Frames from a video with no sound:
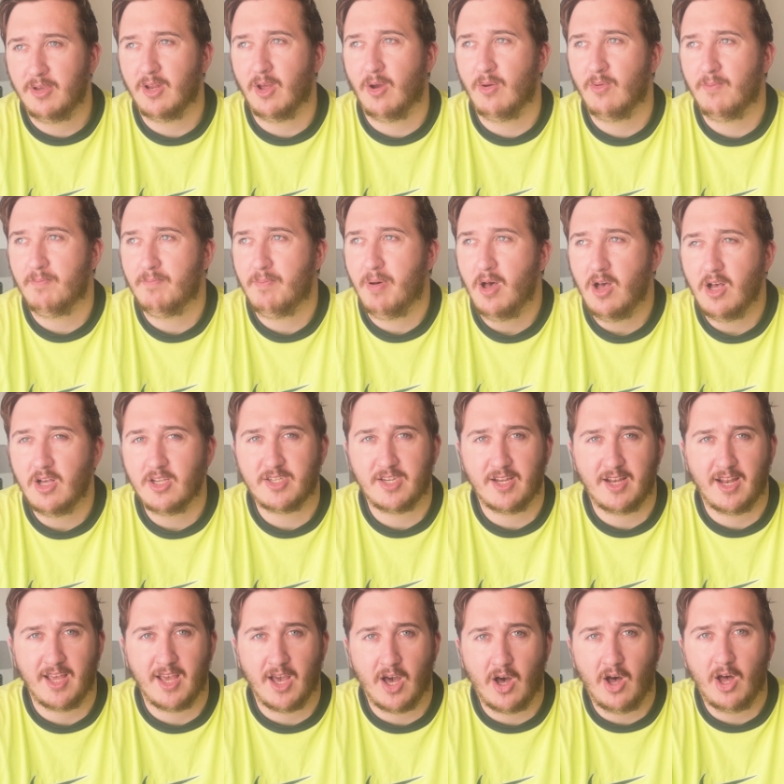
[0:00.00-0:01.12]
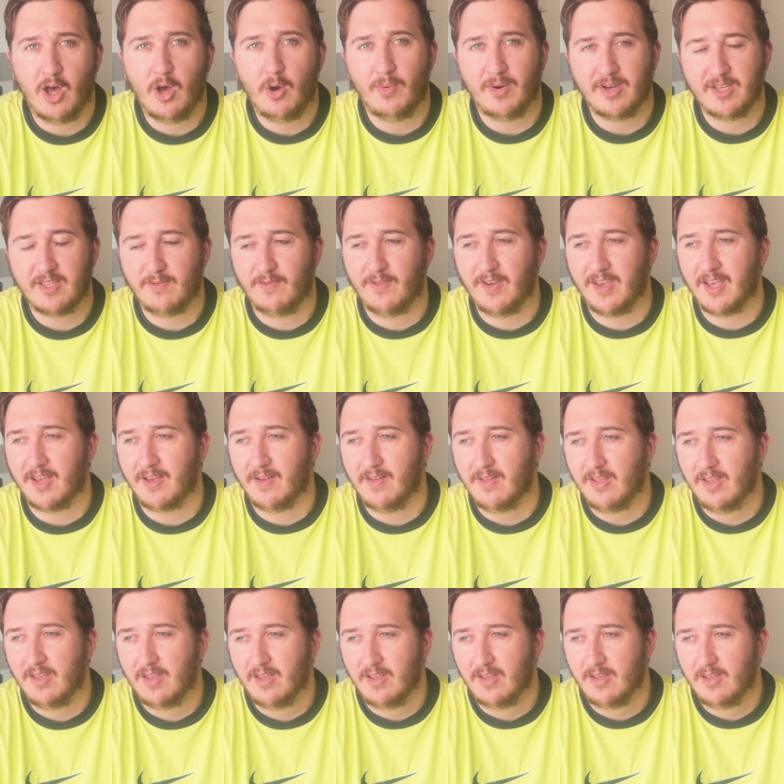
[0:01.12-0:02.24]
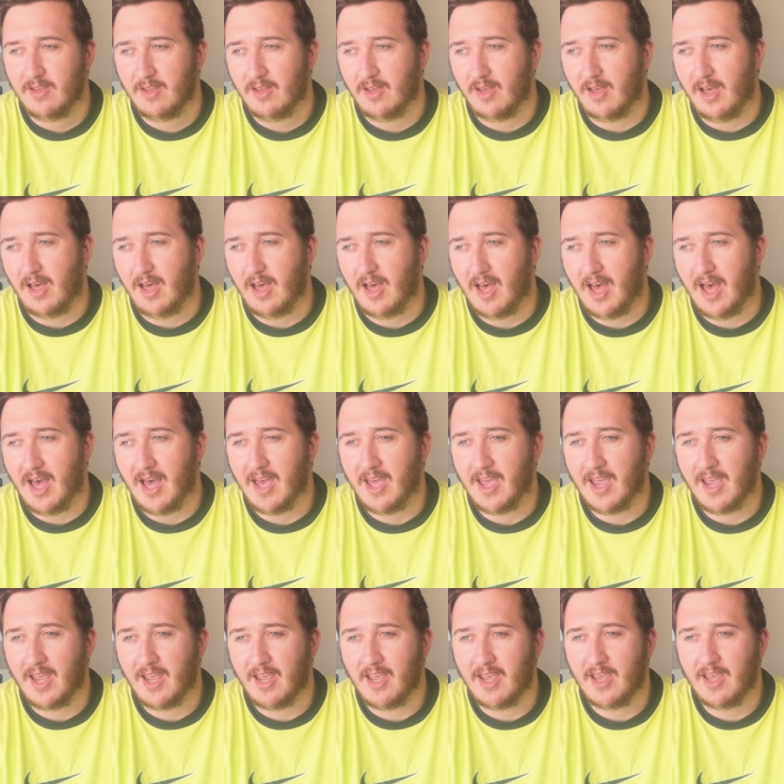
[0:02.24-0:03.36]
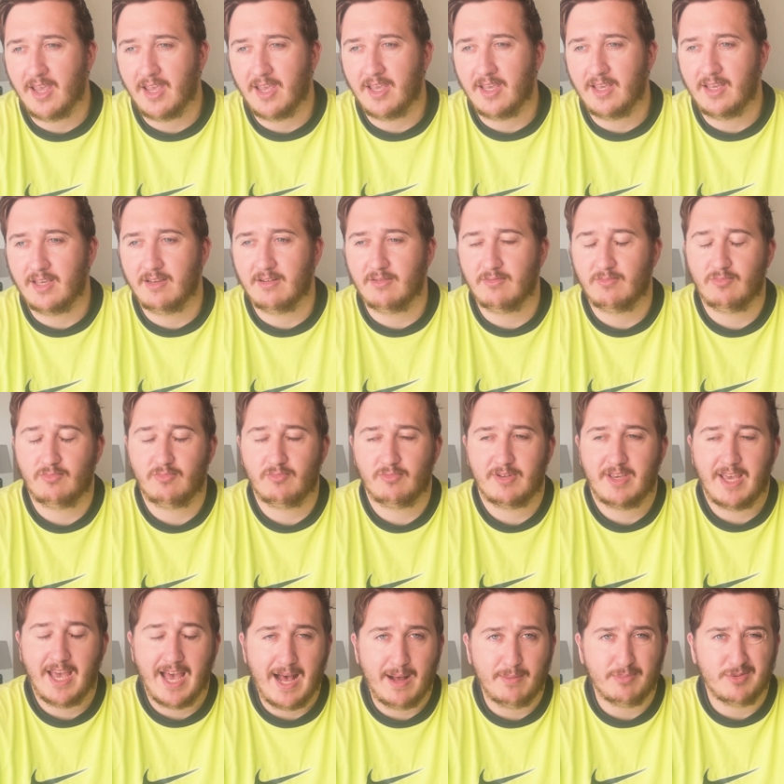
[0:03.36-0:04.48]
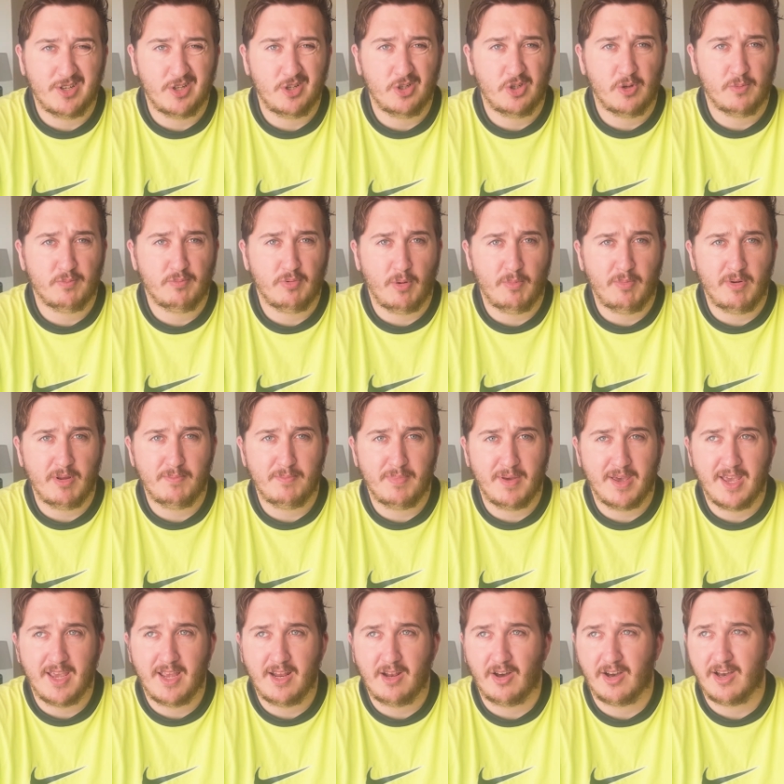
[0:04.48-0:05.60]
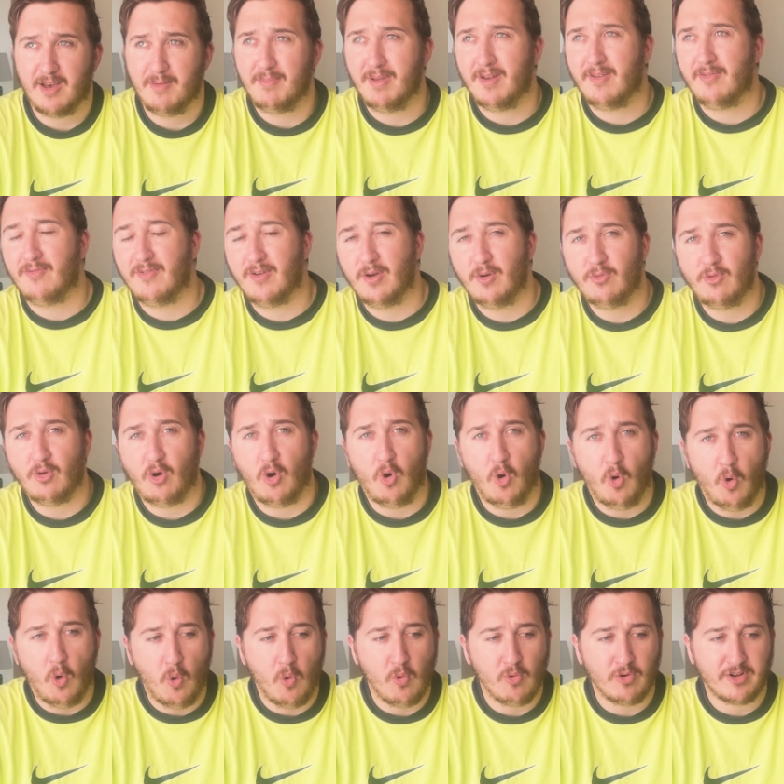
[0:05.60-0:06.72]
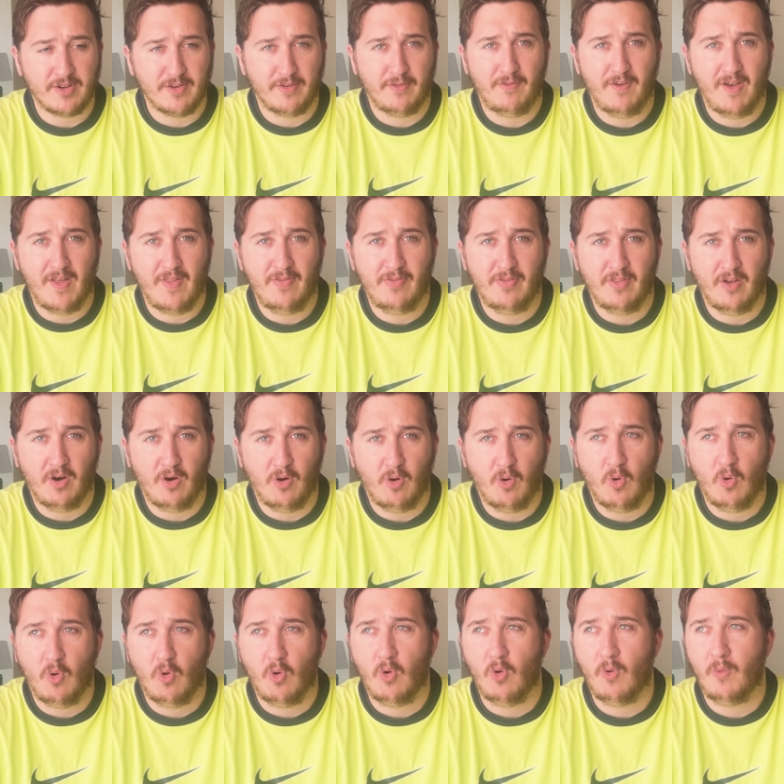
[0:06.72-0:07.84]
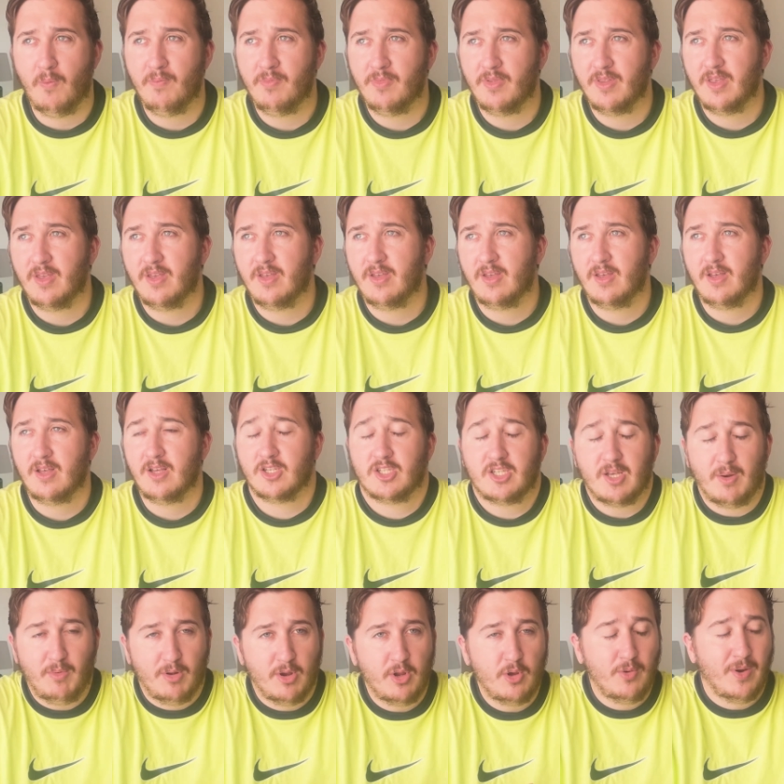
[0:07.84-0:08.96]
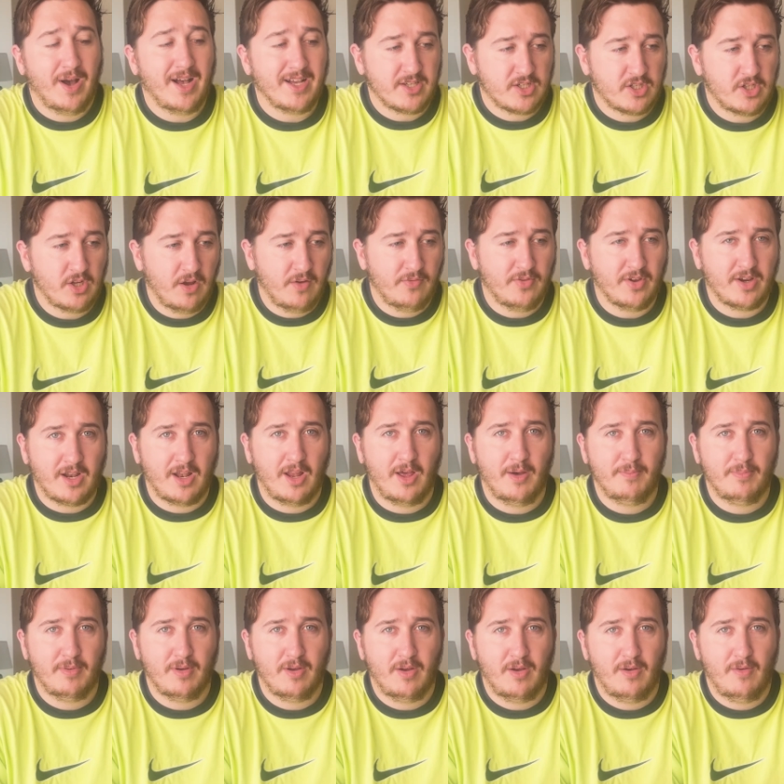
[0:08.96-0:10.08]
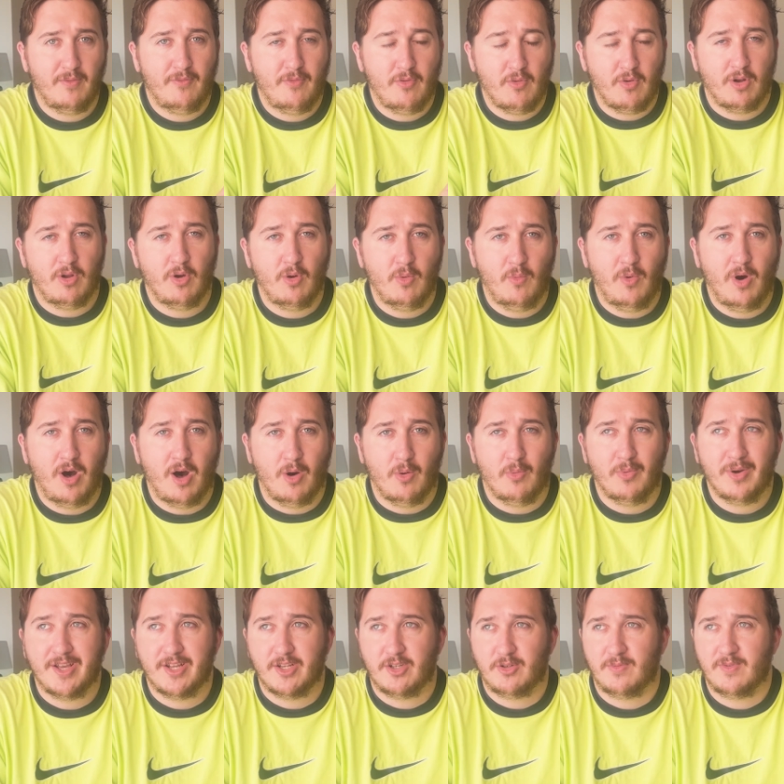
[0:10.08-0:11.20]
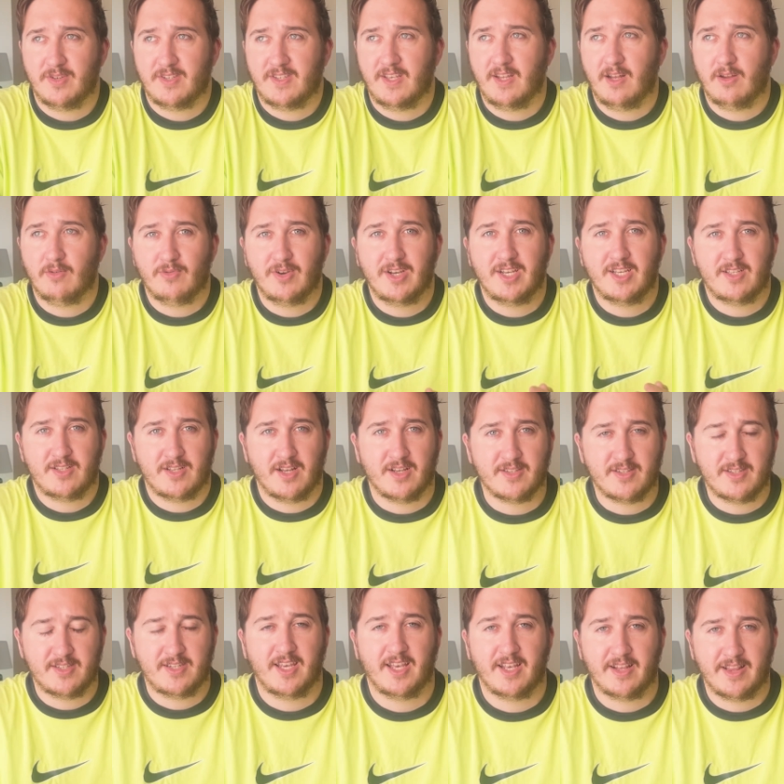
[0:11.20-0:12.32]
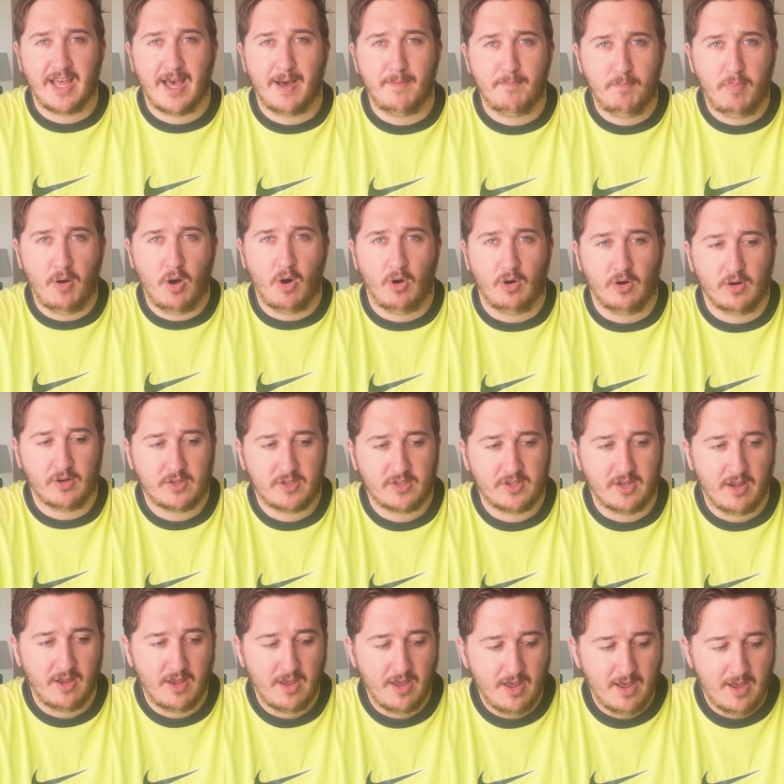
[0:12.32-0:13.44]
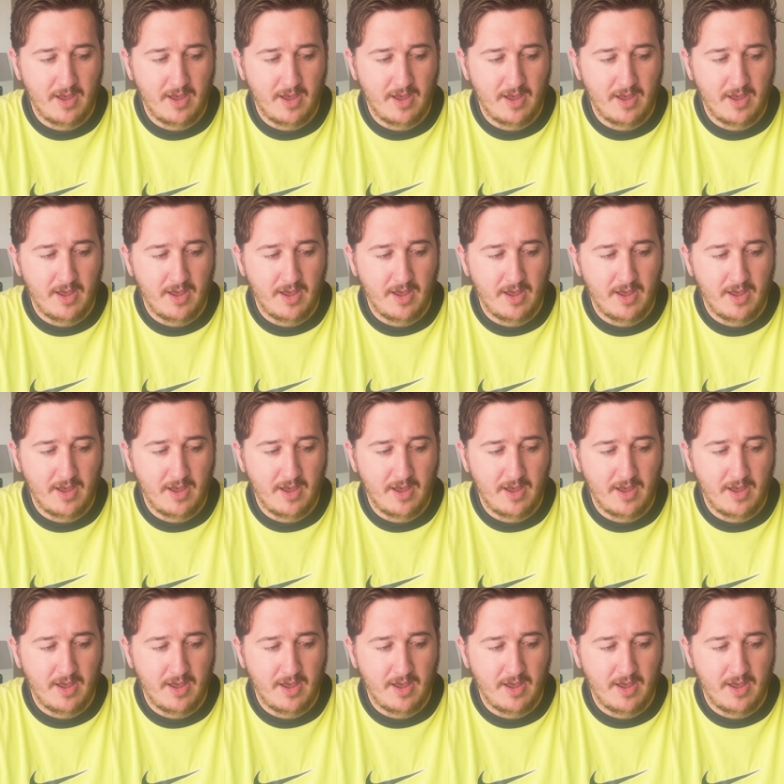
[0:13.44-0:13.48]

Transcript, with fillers: you know, personally, I always think a captain should probably be like a midfielder or a defender or someone who has served the club for a long while, which obviously Lloris does tick that box.